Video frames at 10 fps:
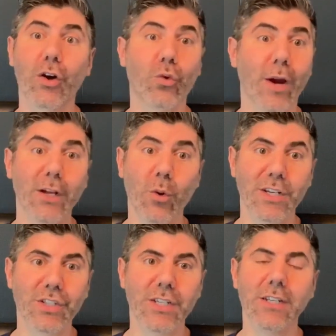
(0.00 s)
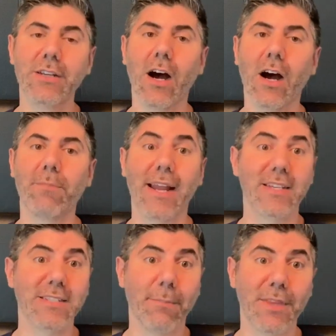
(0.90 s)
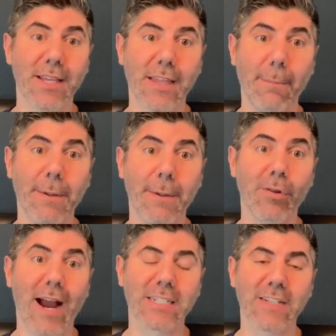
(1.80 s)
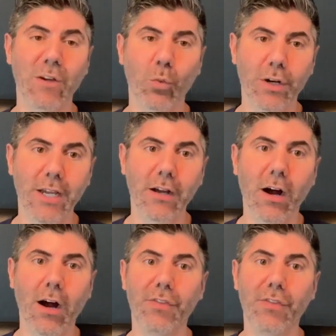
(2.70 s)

Great question. That is something that people are actively working on.